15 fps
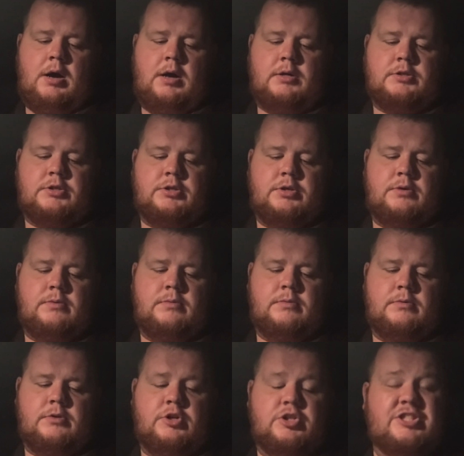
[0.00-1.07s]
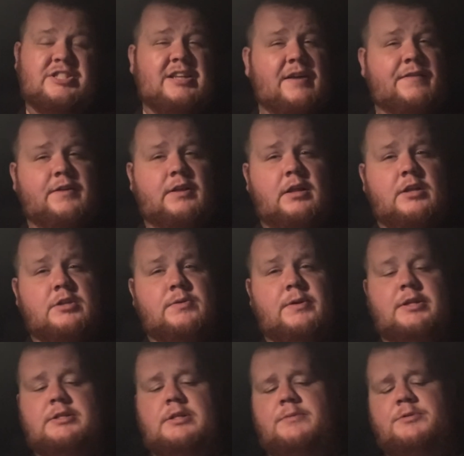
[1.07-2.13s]
So there's definitely a lot of
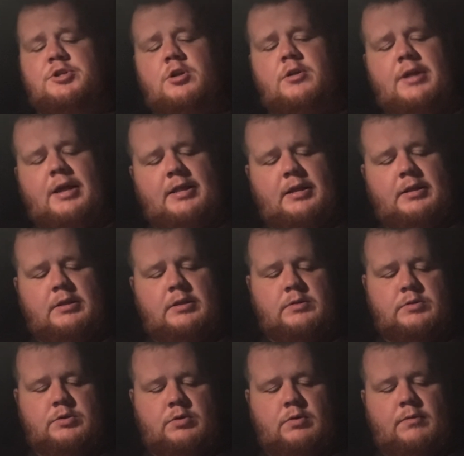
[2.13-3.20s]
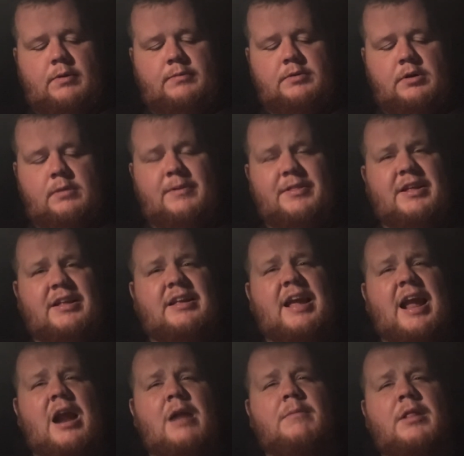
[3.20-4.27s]
sweetness, and I'm sure that sort of what I'm talking about, that
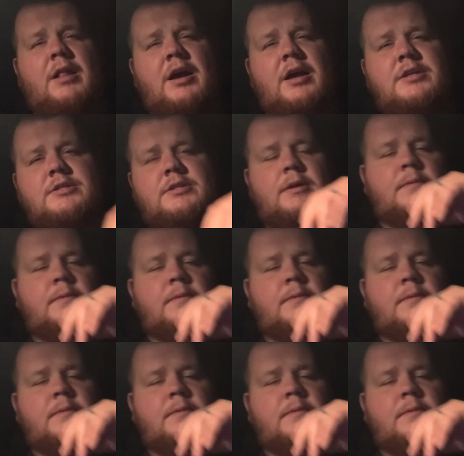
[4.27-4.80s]
caramelized,